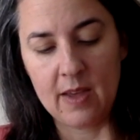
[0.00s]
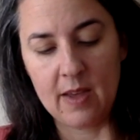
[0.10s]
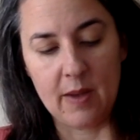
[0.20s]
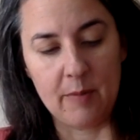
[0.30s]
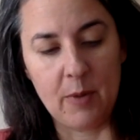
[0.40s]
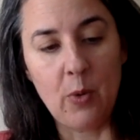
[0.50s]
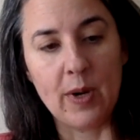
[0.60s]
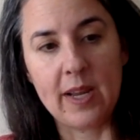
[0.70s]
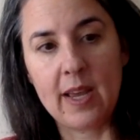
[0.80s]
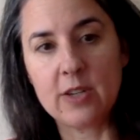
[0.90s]
um, oh,
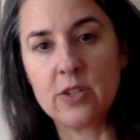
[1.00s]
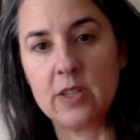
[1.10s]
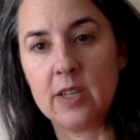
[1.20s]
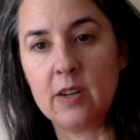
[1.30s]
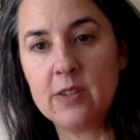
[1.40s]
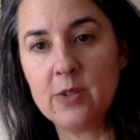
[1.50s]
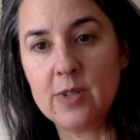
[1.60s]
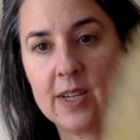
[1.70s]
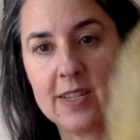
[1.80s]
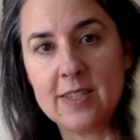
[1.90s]
and I actually also
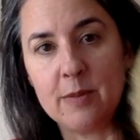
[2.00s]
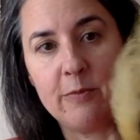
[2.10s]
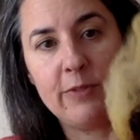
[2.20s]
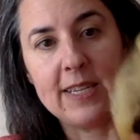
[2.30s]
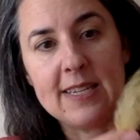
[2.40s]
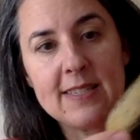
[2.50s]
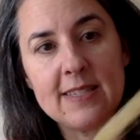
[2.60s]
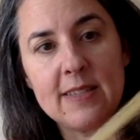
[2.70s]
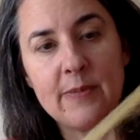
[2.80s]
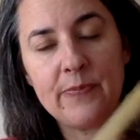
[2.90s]
dyed some fleece.